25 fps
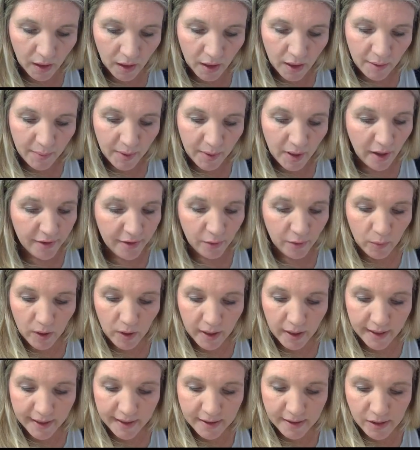But
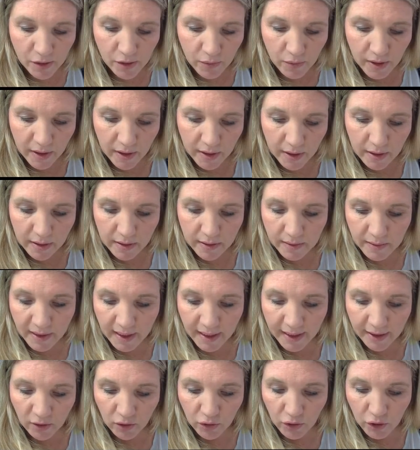otherwise, you can
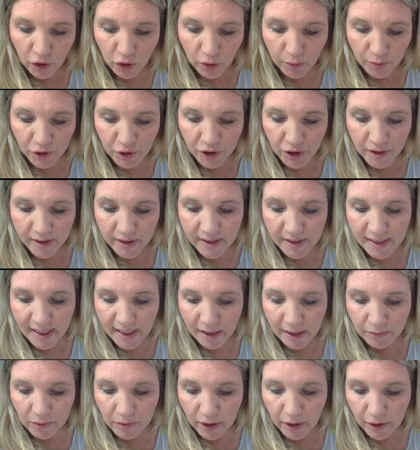click on the option that's
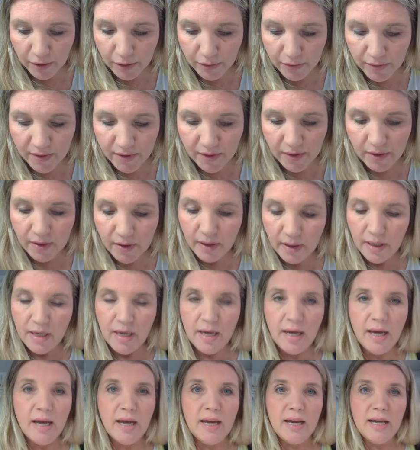downloads,
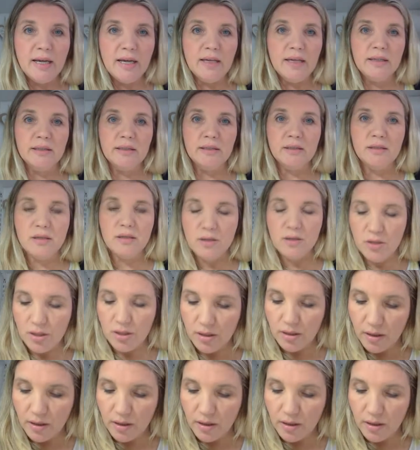and